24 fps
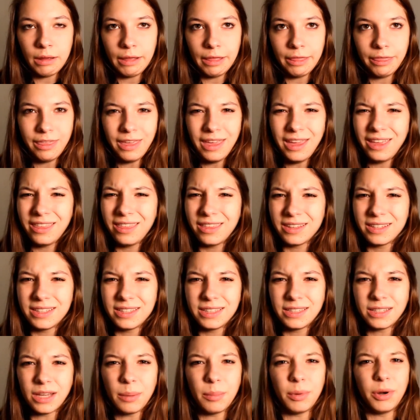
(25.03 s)
I think this
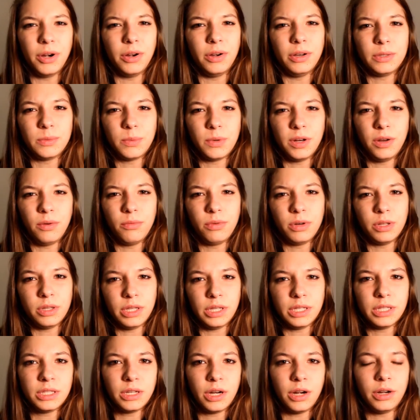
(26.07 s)
summer is when it
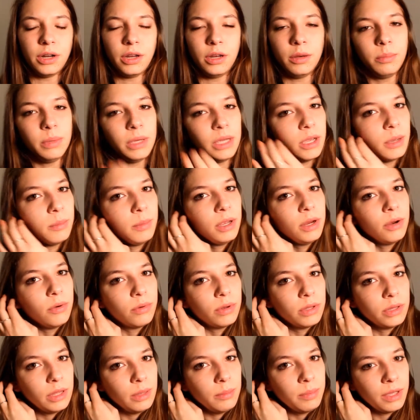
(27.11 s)
really started becoming a
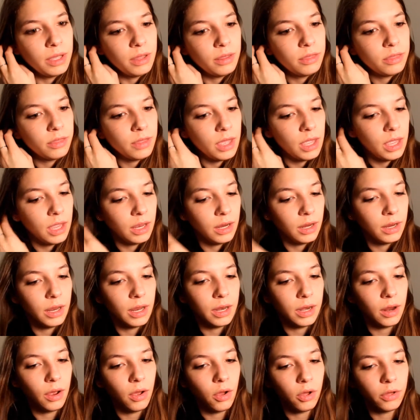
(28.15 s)
really big thing,
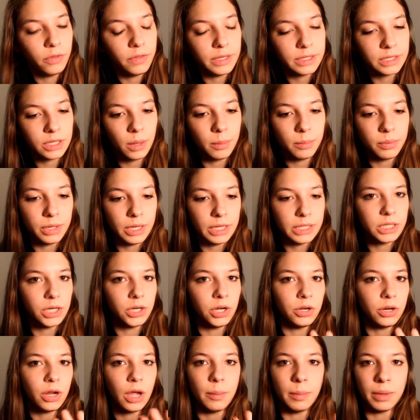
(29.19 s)
and all these companies
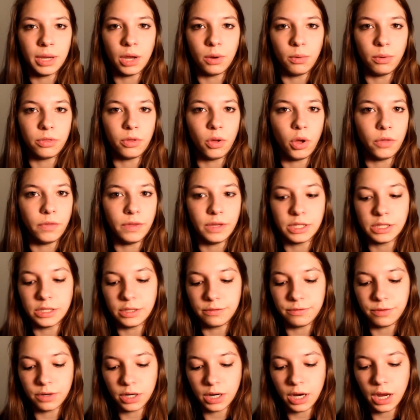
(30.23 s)
started coming out with all these
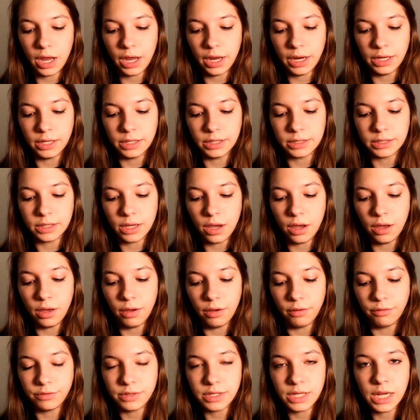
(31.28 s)
different kinds
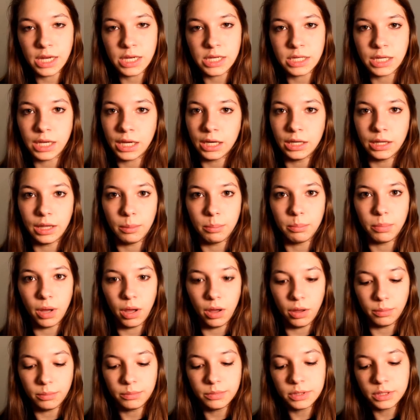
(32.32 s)
of tinted lip
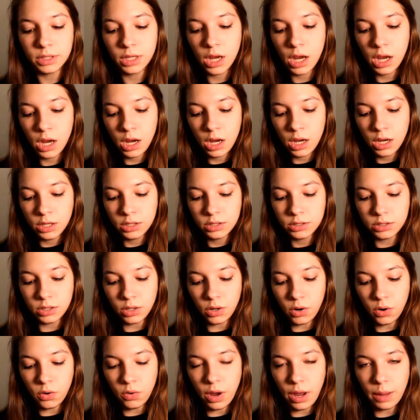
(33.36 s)
balms.
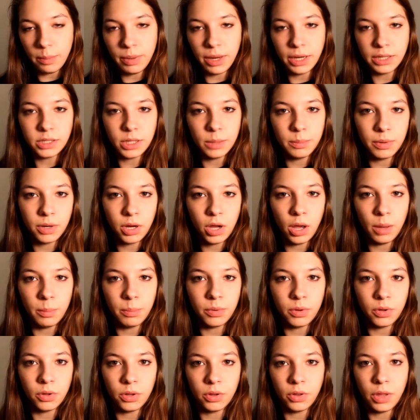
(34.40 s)
So I picked up a
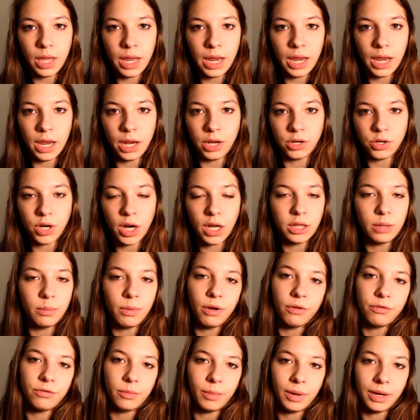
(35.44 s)
couple and tried them
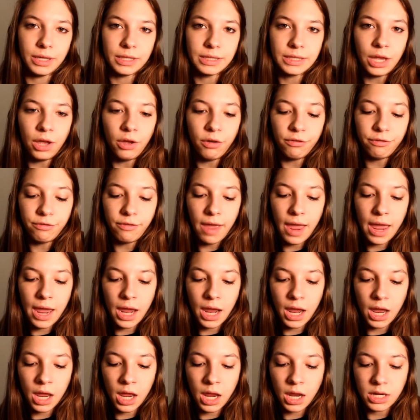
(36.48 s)
out for myself,
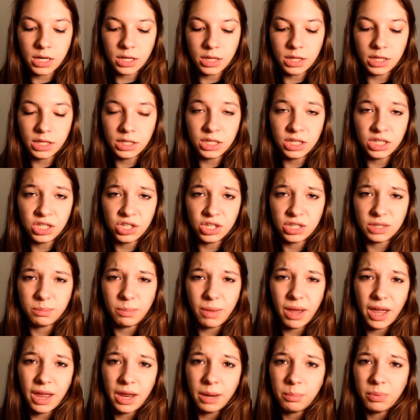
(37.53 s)
and this is just
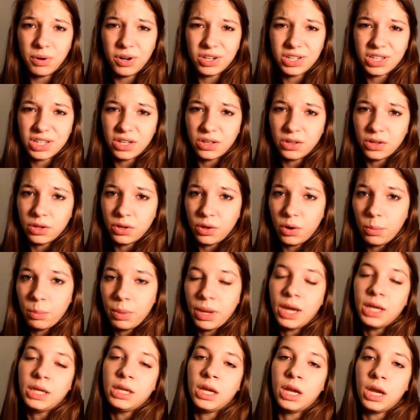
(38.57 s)
my personal
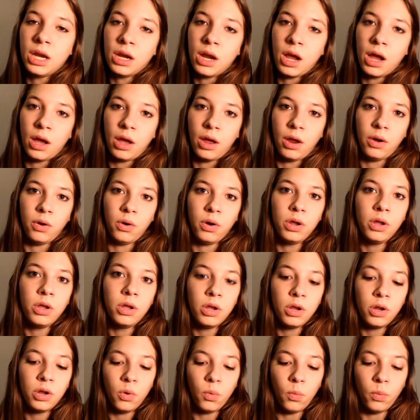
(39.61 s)
opinion on
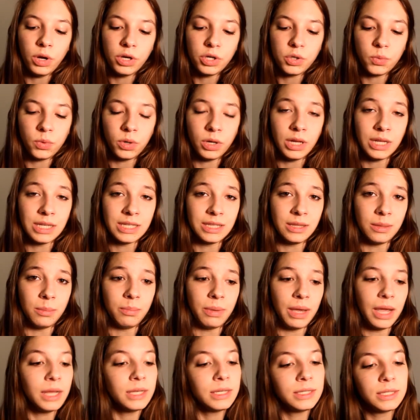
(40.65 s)
which one is the
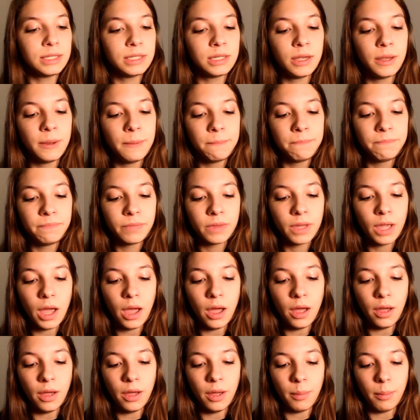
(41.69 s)
best.
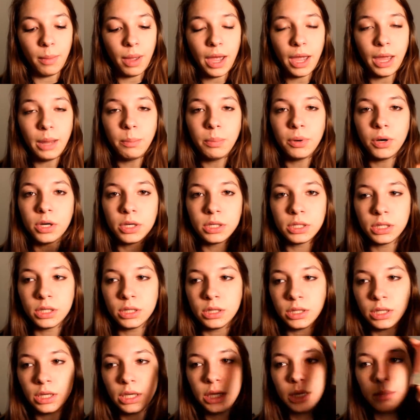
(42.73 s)
I
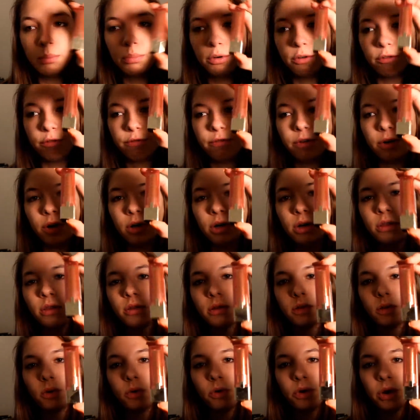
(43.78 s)
personally prefer
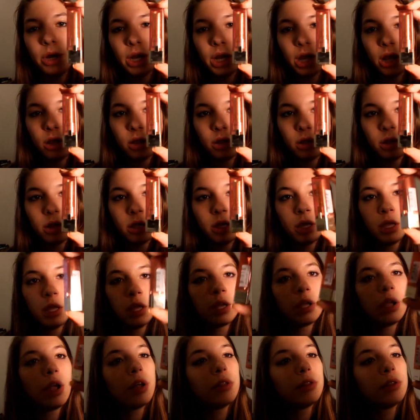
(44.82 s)
the L'Oreal
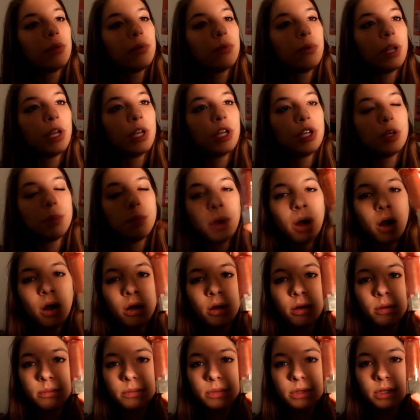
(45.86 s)
Colour Riche
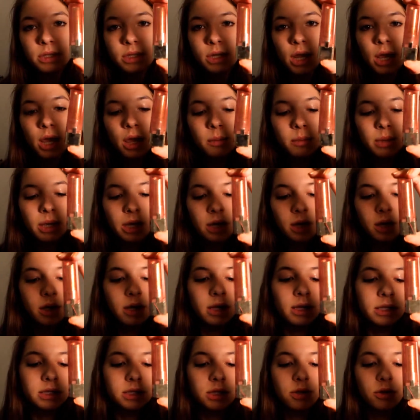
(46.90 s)
balms
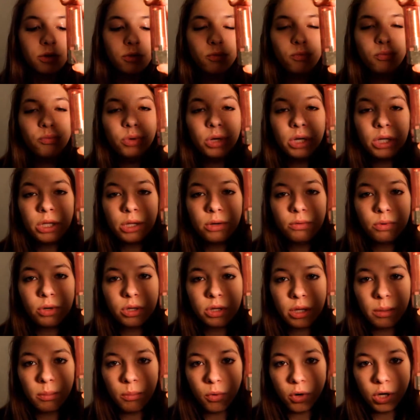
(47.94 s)
because they're really,
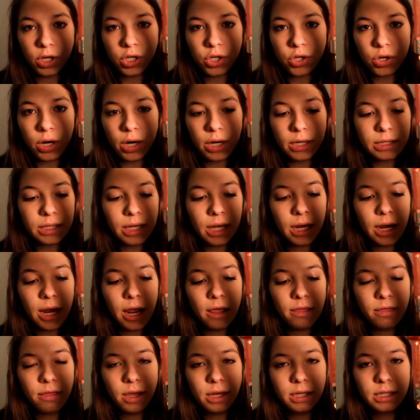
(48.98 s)
really moisturizing
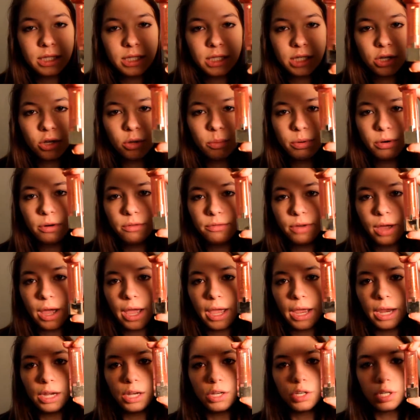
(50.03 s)
and they still
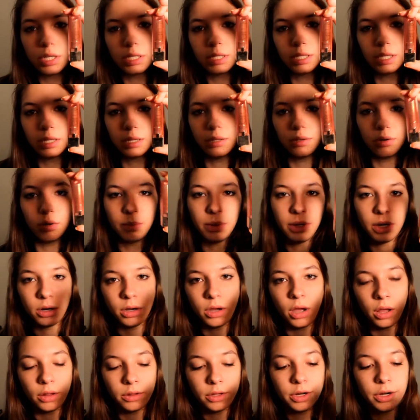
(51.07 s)
provide just a little bit of
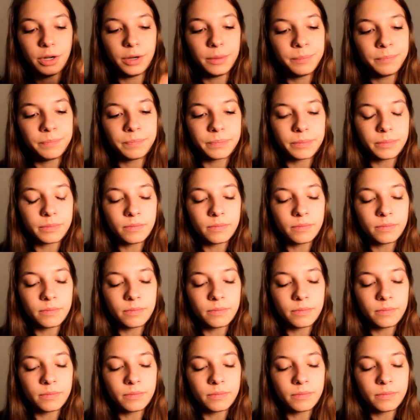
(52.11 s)
color.